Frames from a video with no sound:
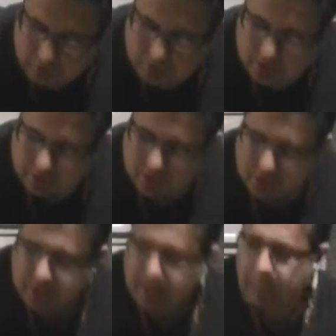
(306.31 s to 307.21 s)
This is
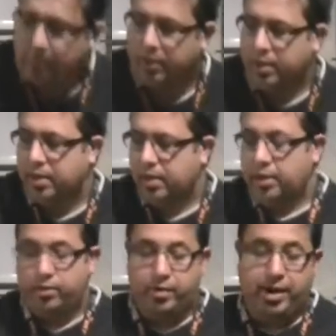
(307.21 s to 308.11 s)
what um,
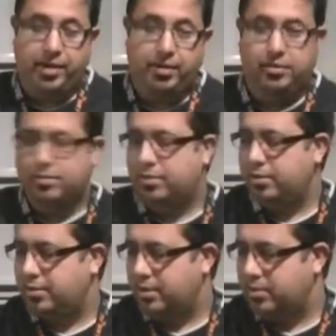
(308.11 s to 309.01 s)
Greg, the,
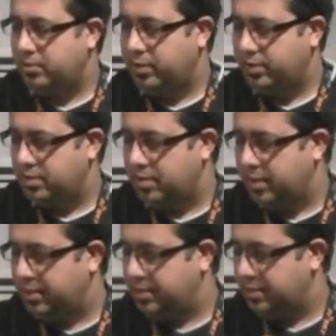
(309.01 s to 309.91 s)
the, one of the
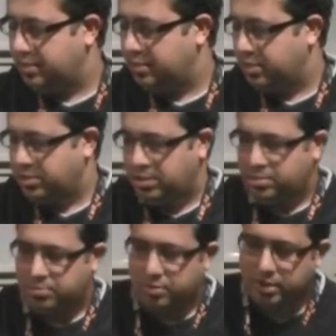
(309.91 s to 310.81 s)
designers, had suggested.
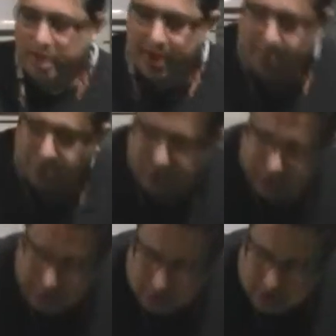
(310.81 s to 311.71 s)
Put a
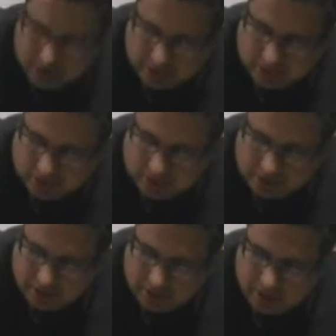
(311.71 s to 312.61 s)
bushing, which is actually just
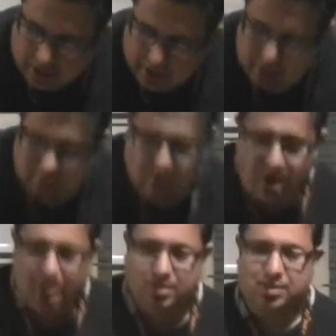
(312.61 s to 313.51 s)
a, it's a
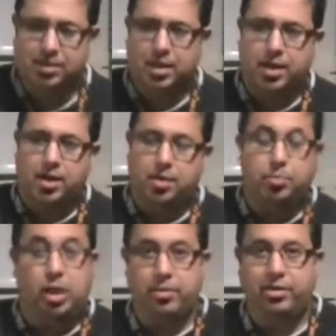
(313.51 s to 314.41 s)
brass uh,
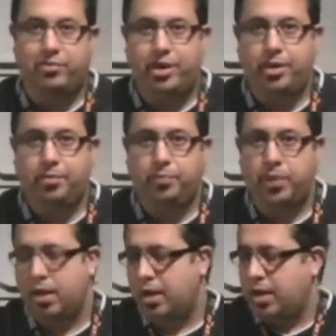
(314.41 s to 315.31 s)
plumbing fitting.
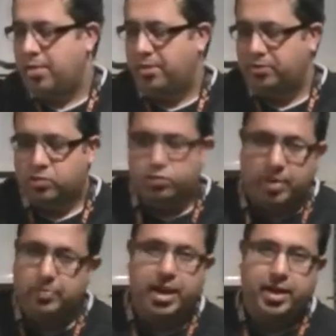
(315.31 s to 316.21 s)
I've just
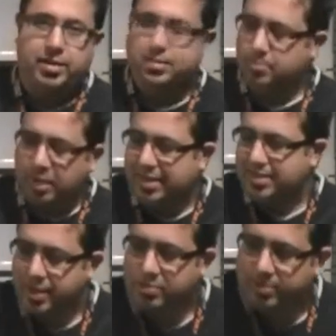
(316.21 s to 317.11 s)
wrapped that in some black
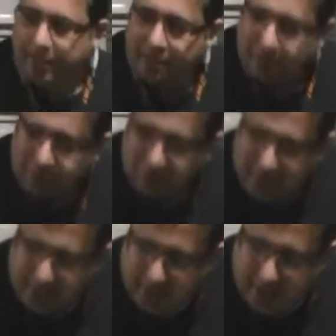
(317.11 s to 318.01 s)
tape to make it look
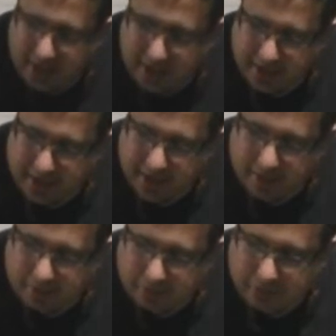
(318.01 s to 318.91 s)
black and
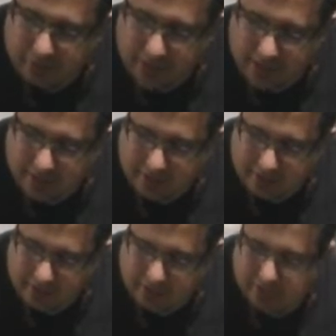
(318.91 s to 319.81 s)
um, fitted that in the
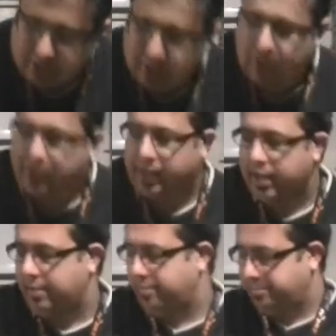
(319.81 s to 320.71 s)
front to look like a
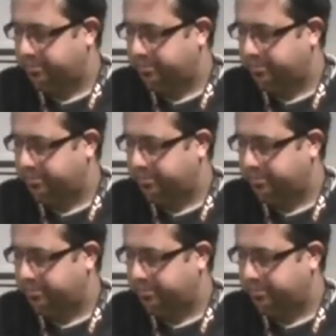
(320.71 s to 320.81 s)
gun.